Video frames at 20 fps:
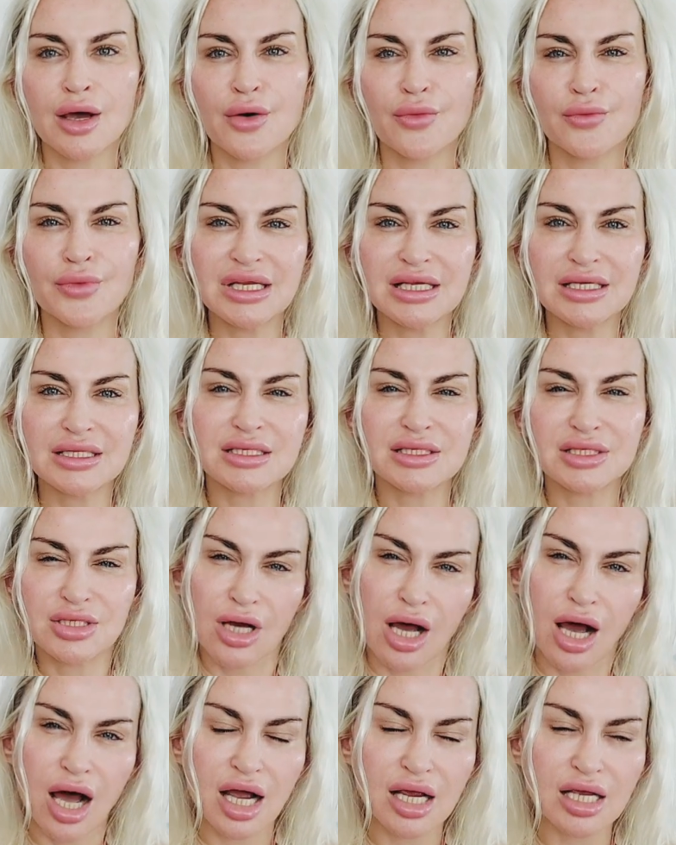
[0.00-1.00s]
we need to
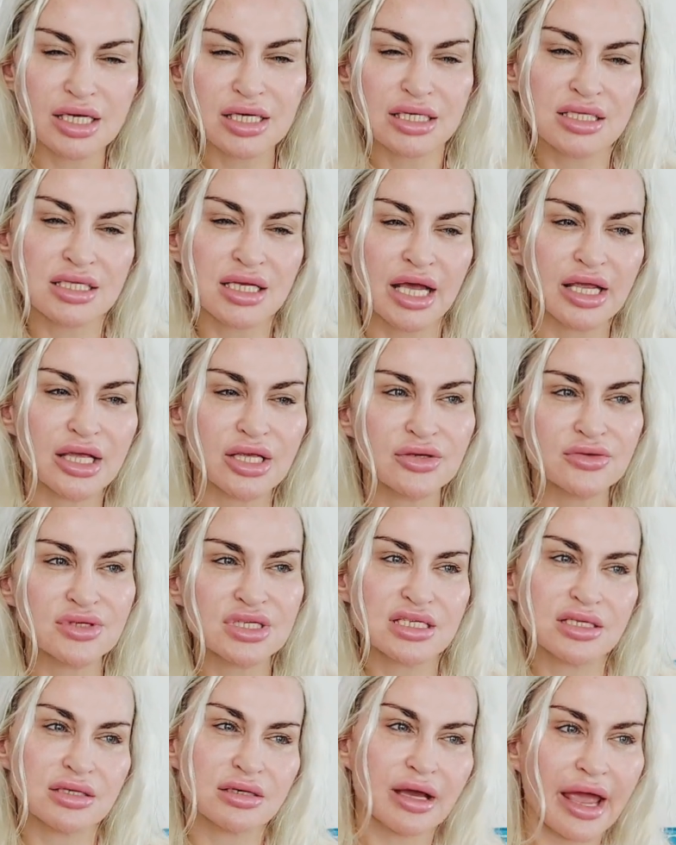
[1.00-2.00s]
talk because, like, you
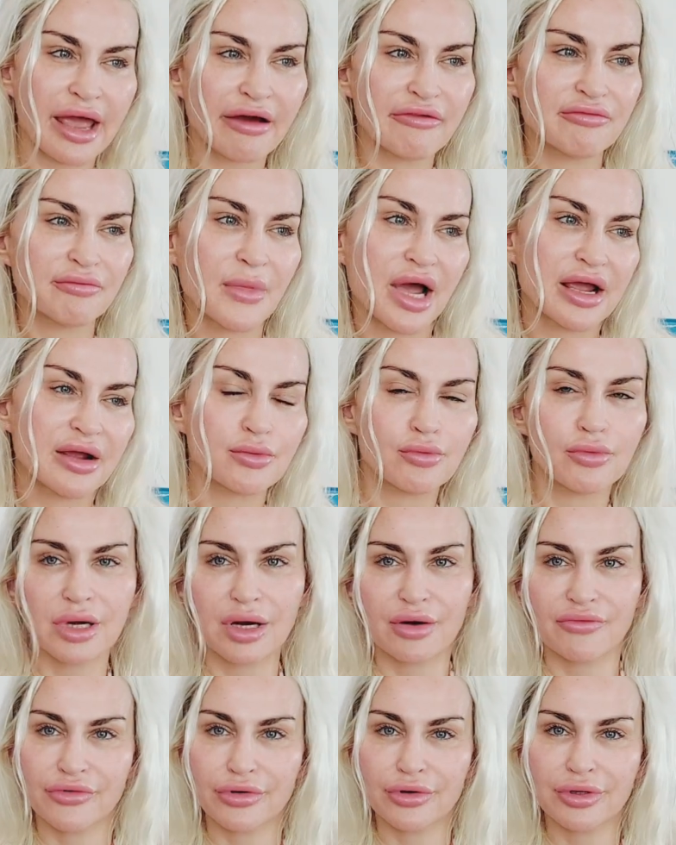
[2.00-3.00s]
still have my
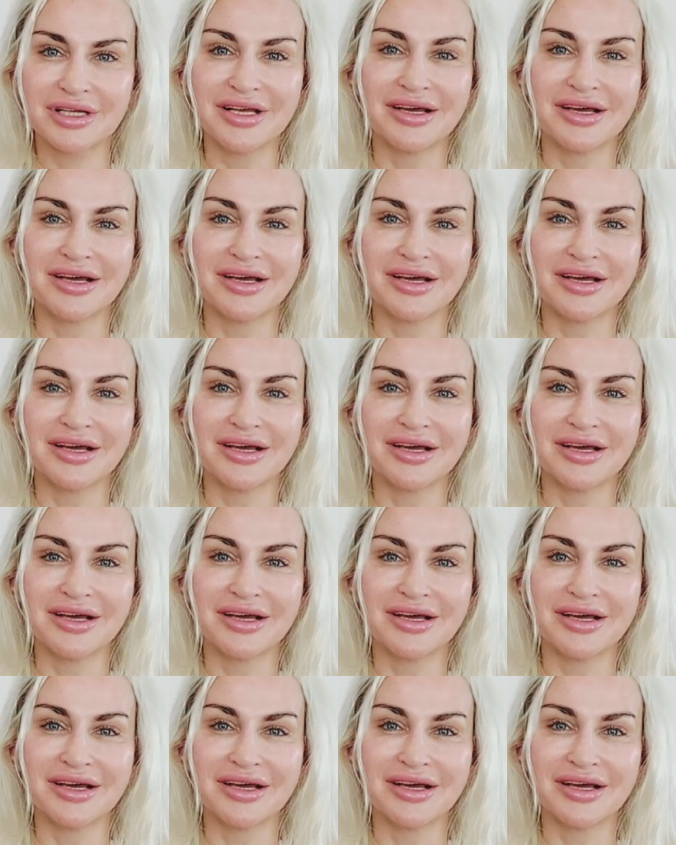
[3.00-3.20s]
whatever, you